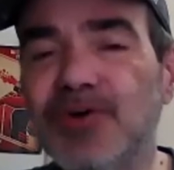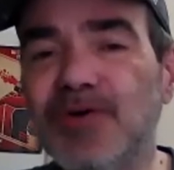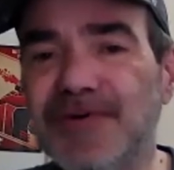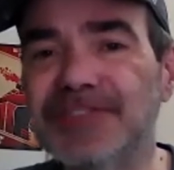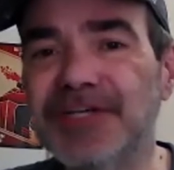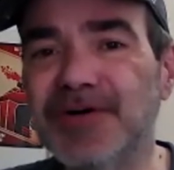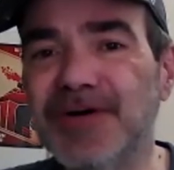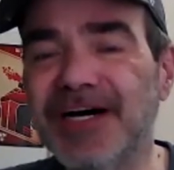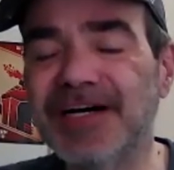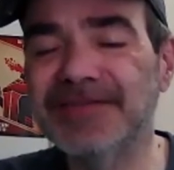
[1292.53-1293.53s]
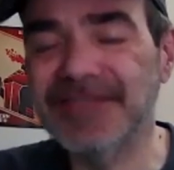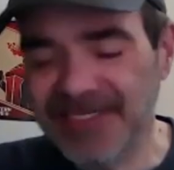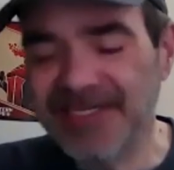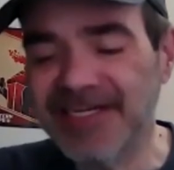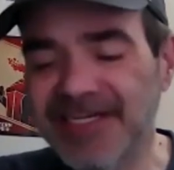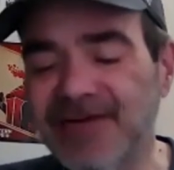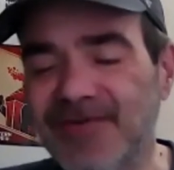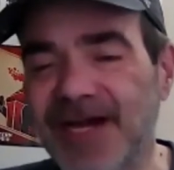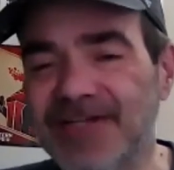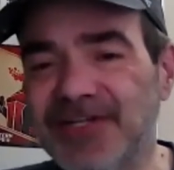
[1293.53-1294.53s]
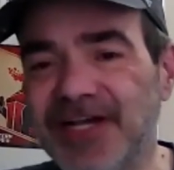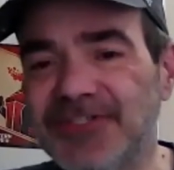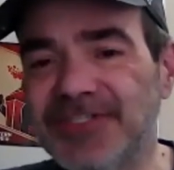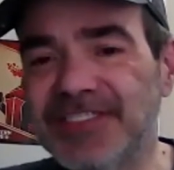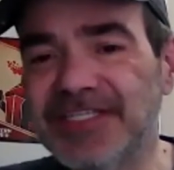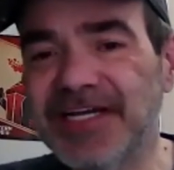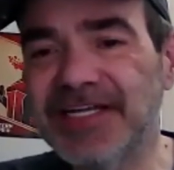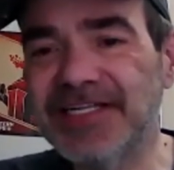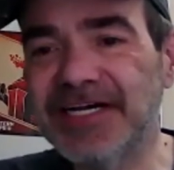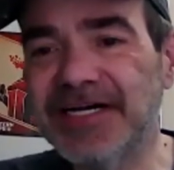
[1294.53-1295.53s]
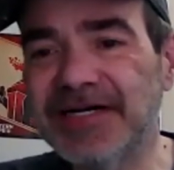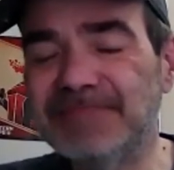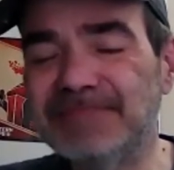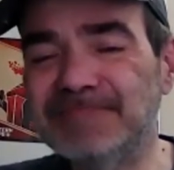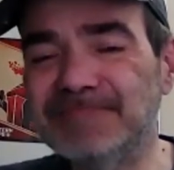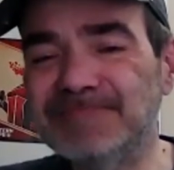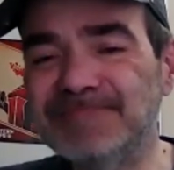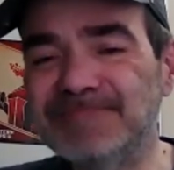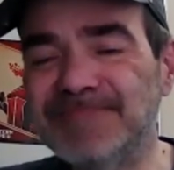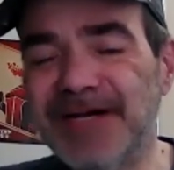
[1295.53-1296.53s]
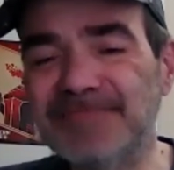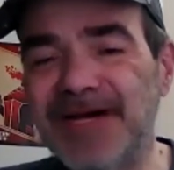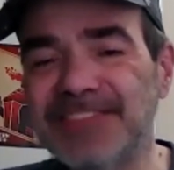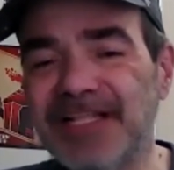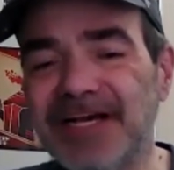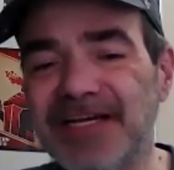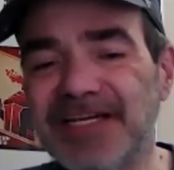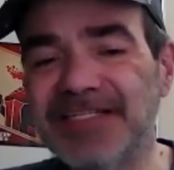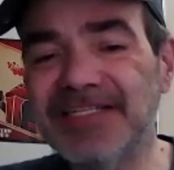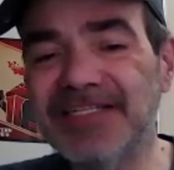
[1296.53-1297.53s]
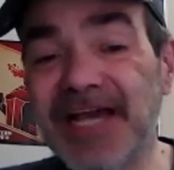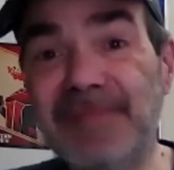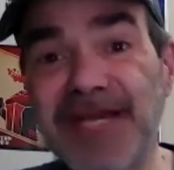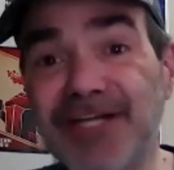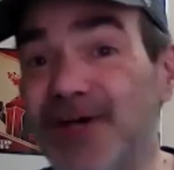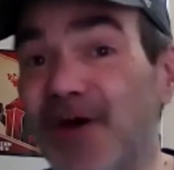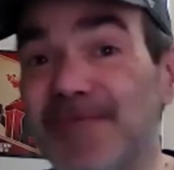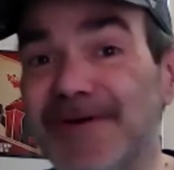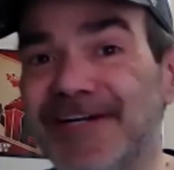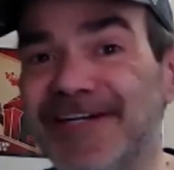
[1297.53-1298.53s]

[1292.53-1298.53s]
So congratulations, and yeah, best of luck and happy October.